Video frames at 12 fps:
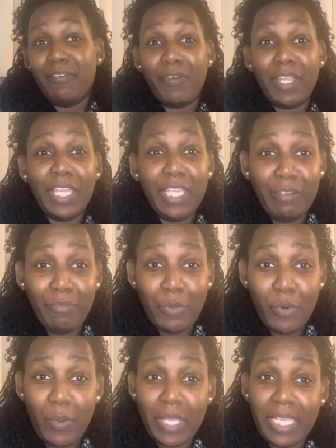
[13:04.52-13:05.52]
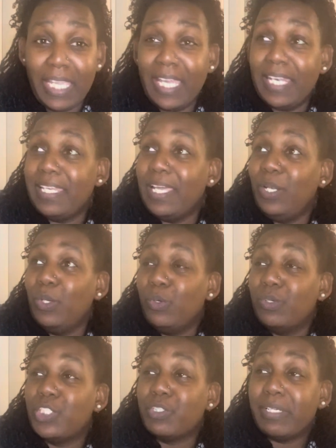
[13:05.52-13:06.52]
freaking evil queen in that
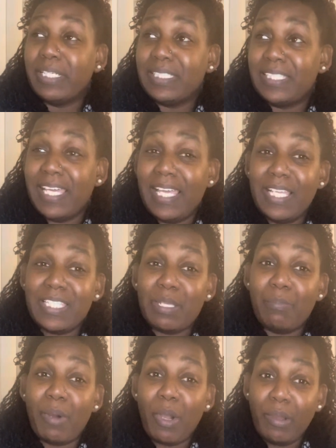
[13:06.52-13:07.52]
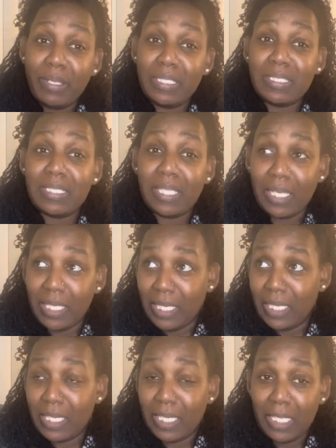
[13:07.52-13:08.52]
little dress. That is a Party
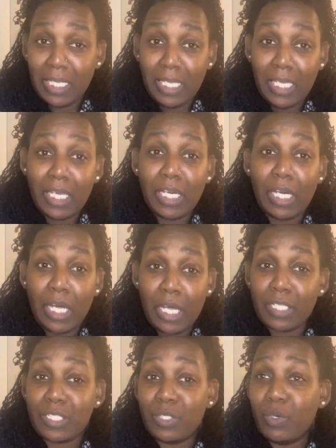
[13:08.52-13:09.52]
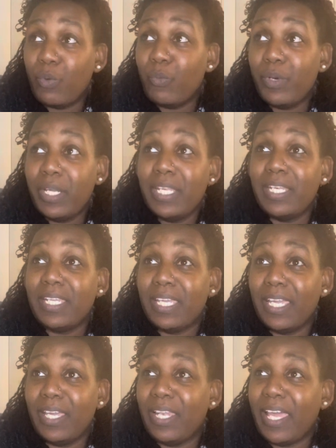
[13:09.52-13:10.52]
City costume. What in the
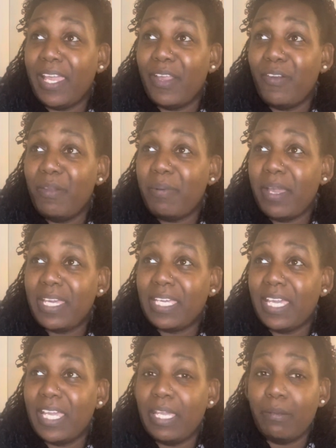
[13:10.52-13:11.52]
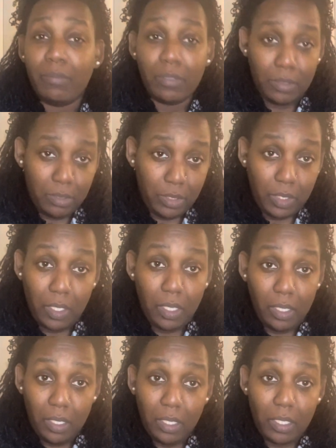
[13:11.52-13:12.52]
heck? Like, everybody came
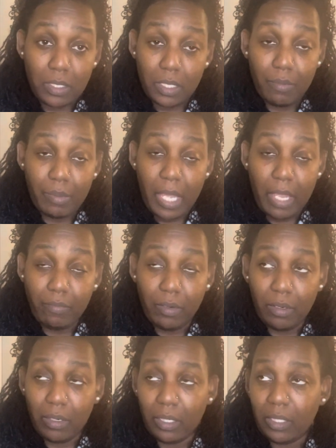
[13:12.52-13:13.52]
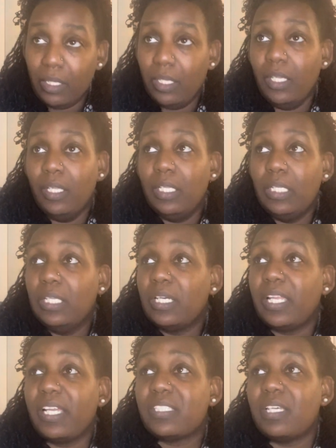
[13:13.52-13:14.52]
except Ivar,
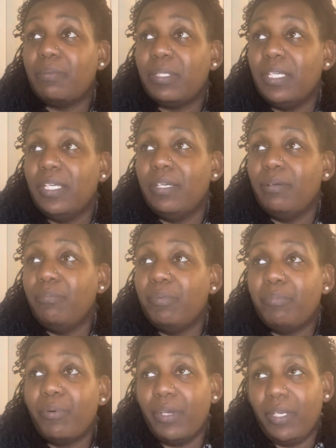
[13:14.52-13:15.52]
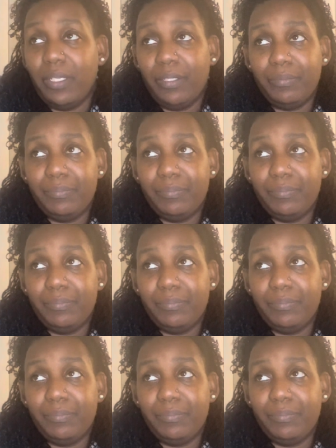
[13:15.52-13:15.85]
looking like something. But Britney,